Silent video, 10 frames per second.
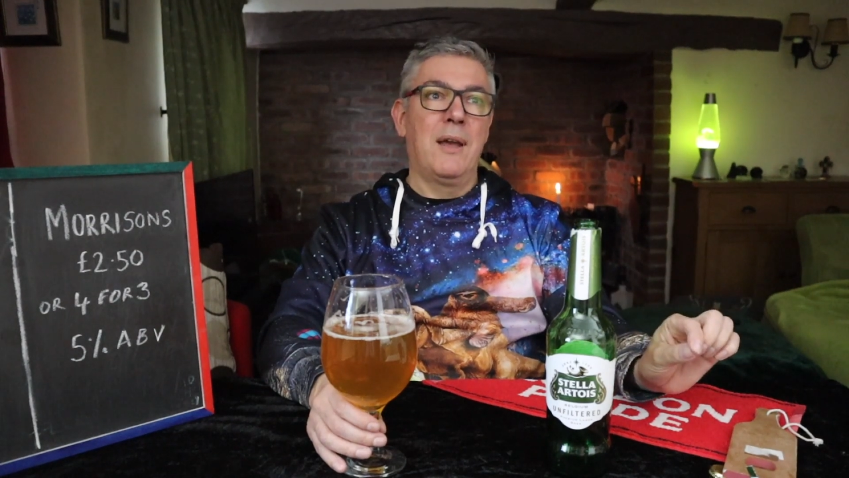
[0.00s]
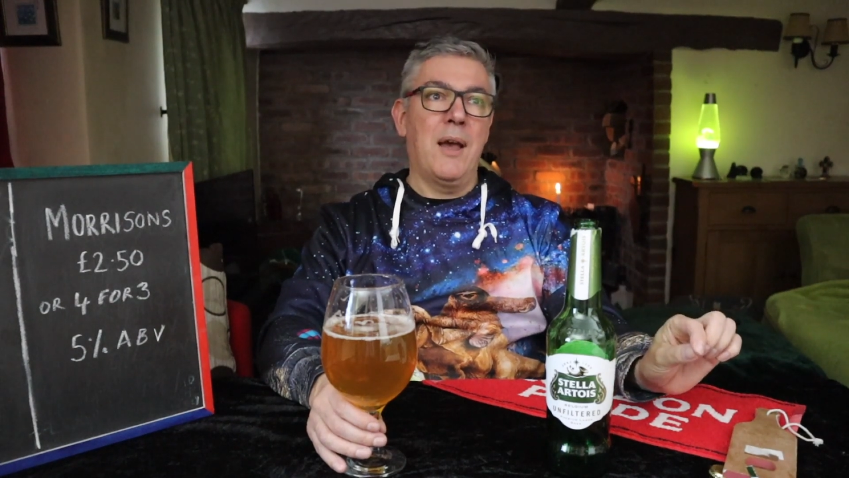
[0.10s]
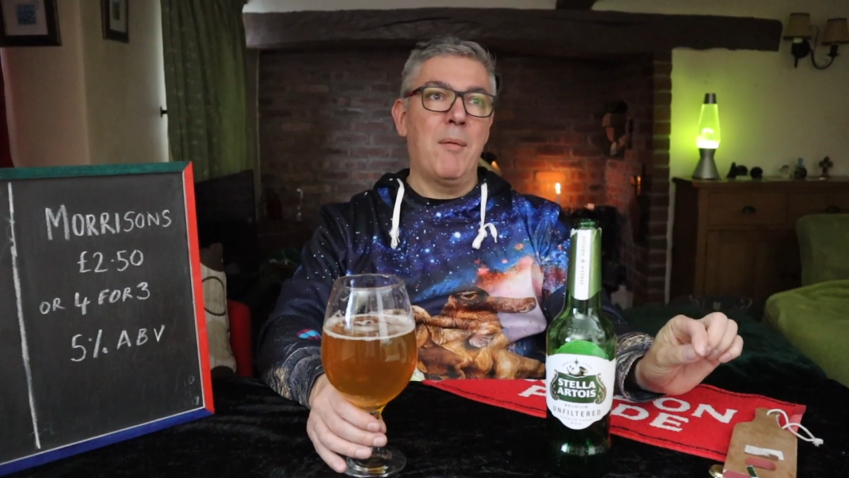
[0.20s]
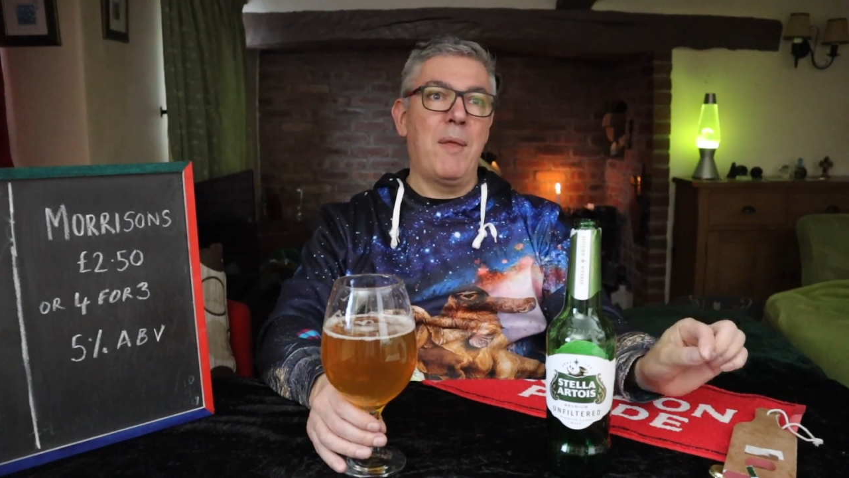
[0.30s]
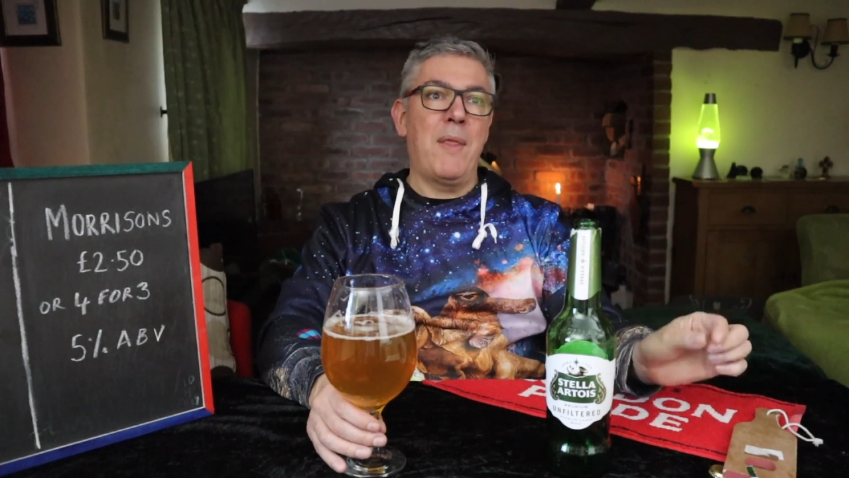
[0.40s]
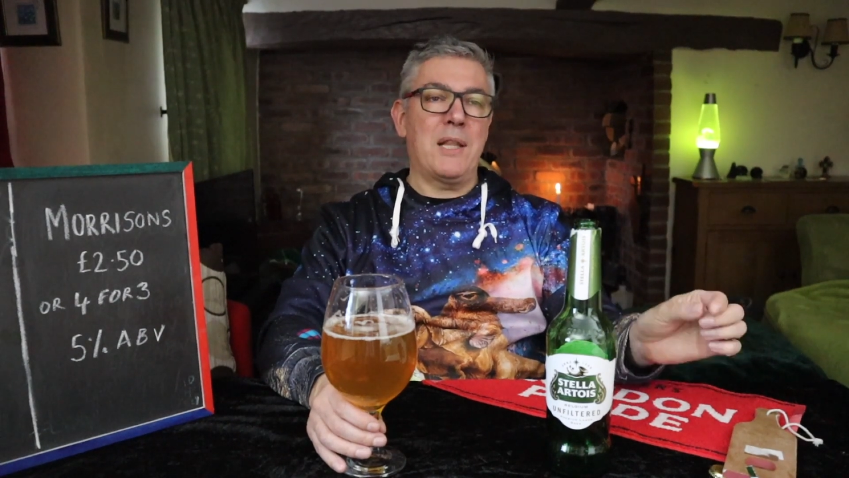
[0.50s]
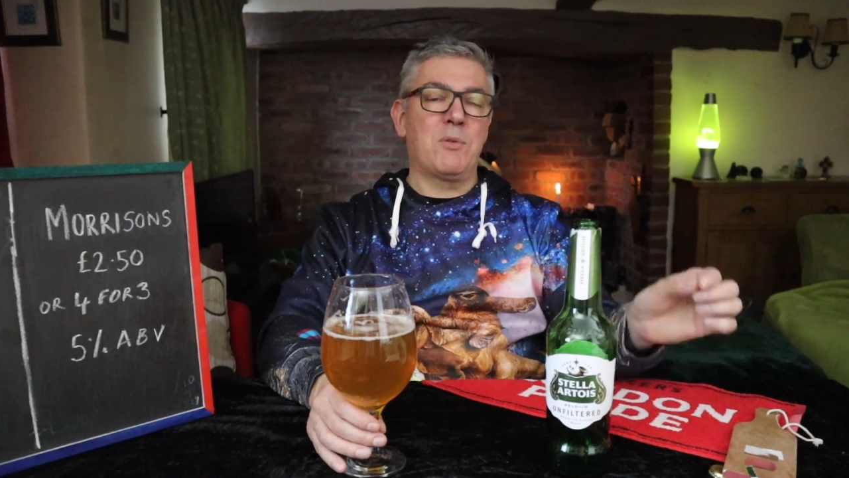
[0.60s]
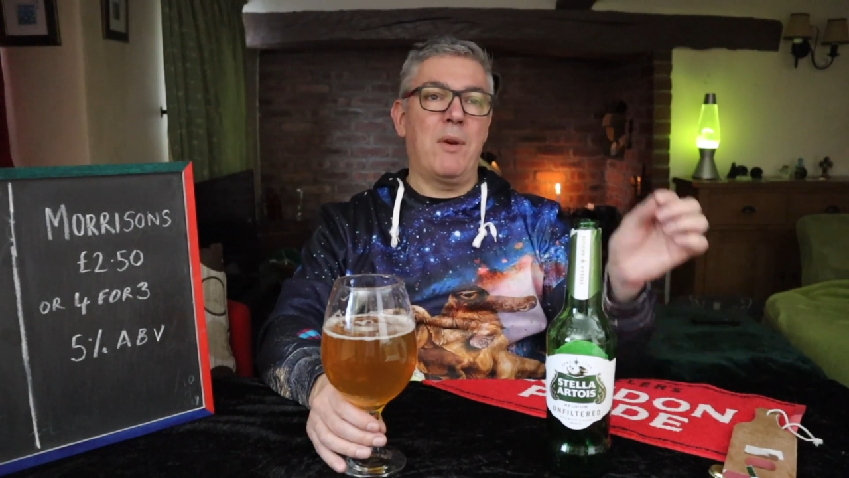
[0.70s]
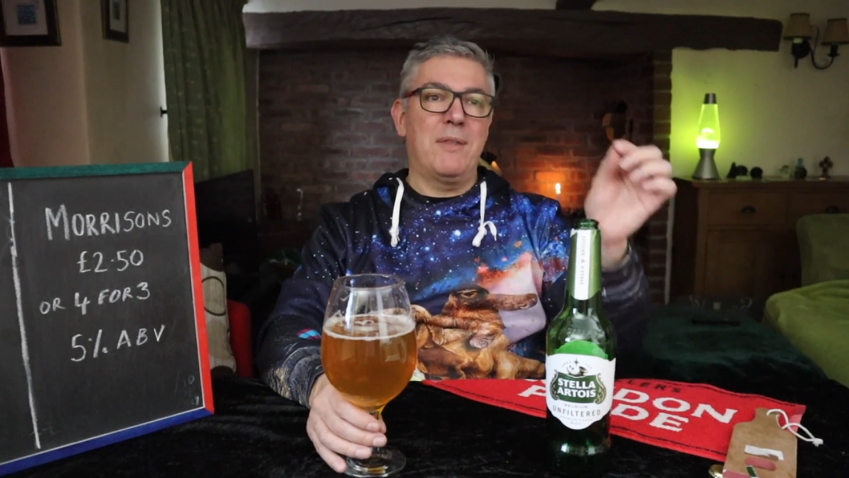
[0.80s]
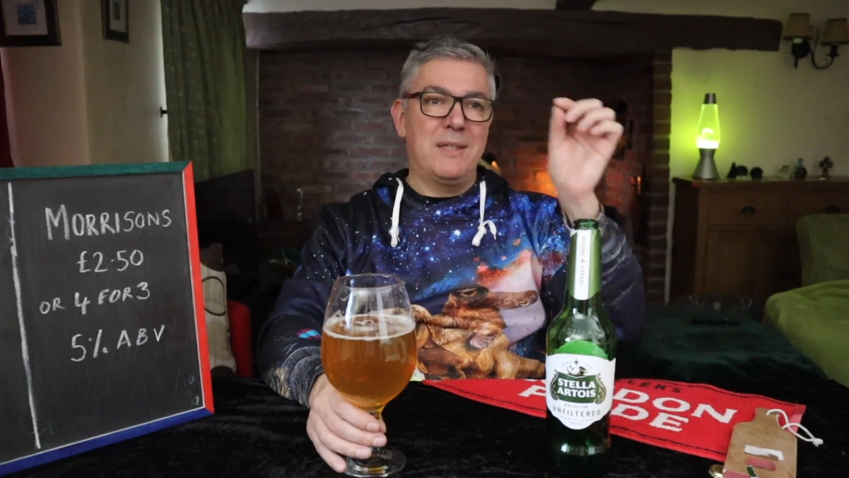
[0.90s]
and
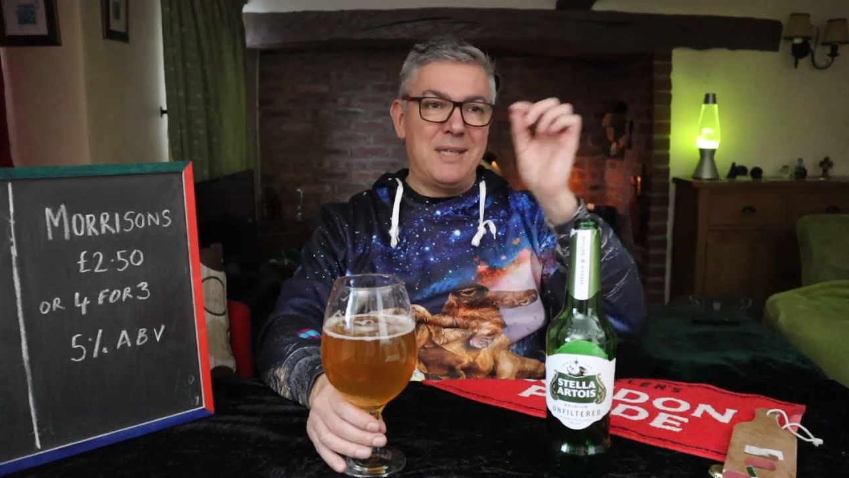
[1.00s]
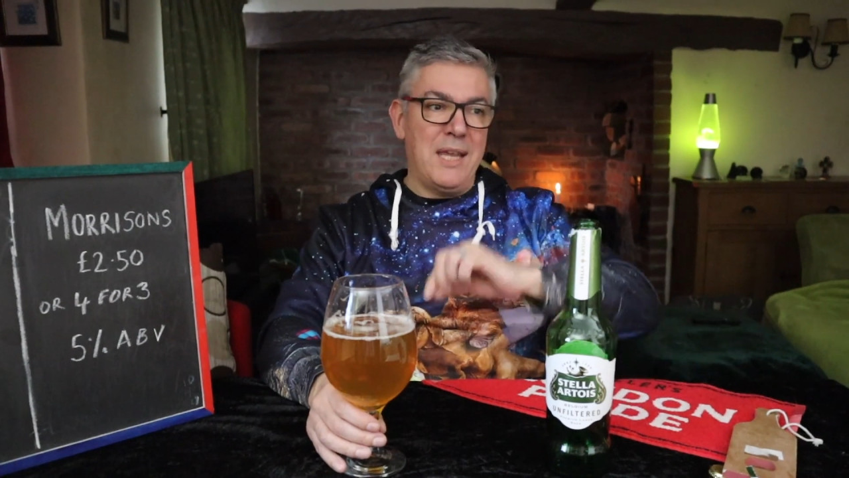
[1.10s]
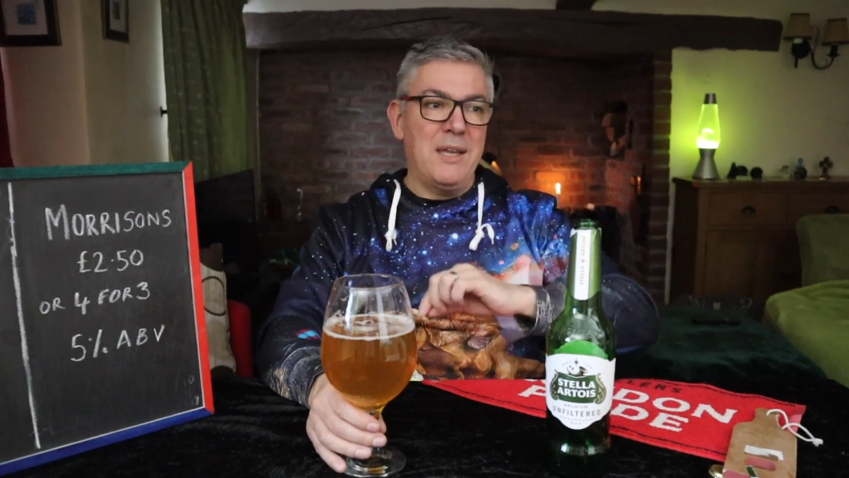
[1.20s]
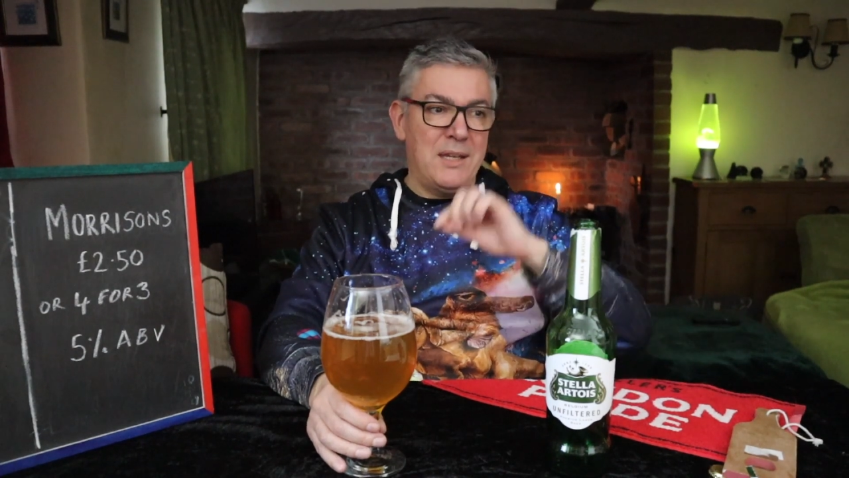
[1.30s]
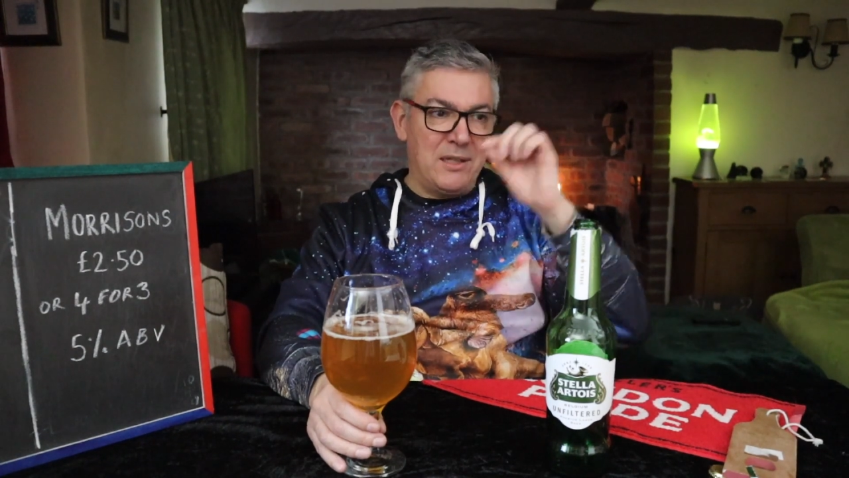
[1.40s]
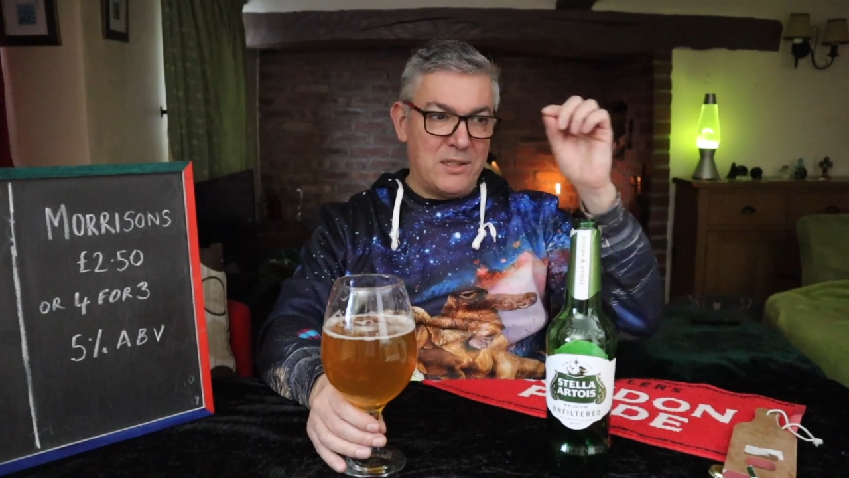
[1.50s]
that's why the tin is